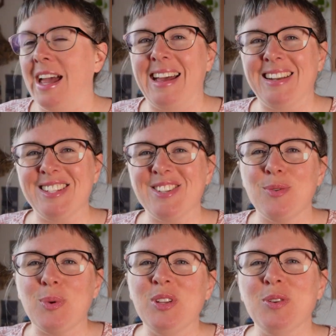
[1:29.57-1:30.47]
And
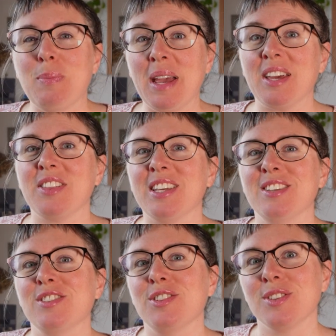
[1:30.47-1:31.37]
when you make
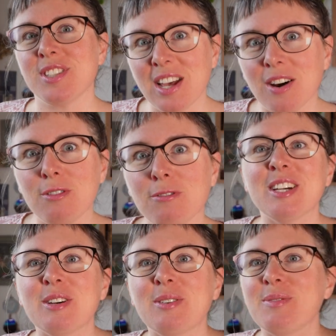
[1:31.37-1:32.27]
things yourself,
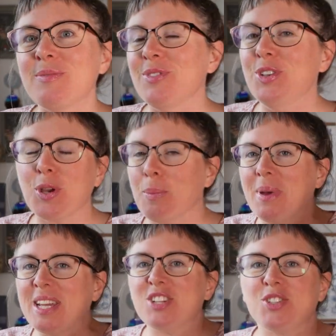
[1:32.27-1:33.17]
you can
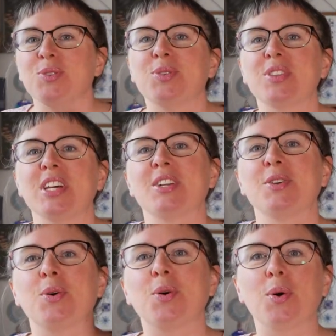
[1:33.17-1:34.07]
make sure that
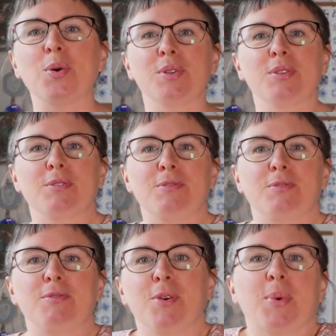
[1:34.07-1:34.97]
all of
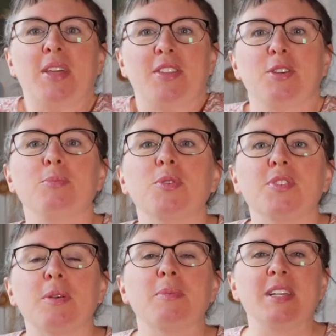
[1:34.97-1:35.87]
the way that you put
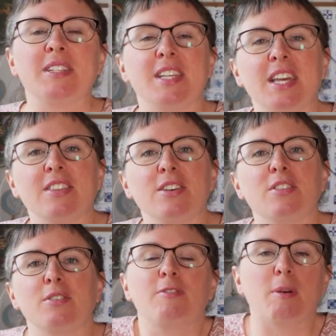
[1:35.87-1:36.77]
something together,
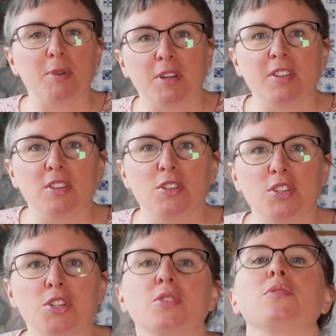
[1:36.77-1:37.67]
the fabric that you
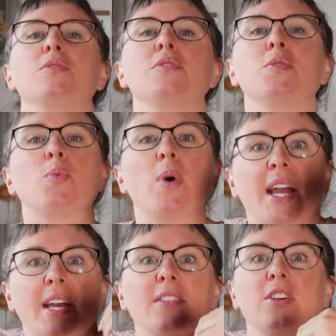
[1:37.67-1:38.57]
choose, the
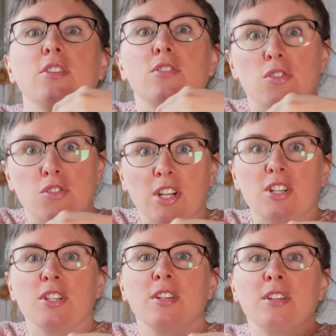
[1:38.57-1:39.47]
way, the
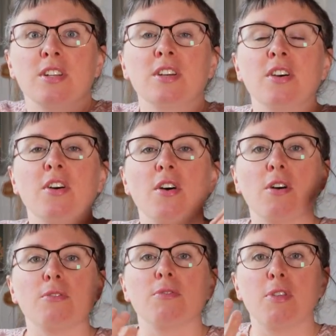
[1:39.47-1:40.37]
construction
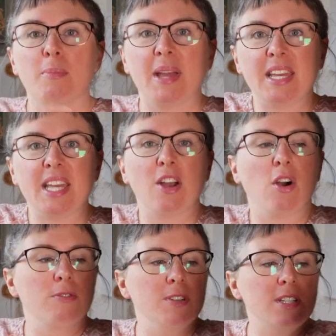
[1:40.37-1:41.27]
of the making
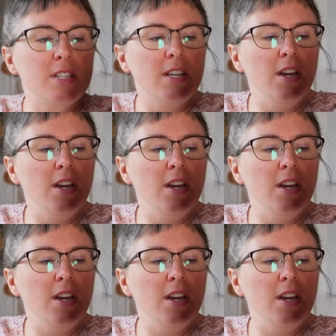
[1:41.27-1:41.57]
of it,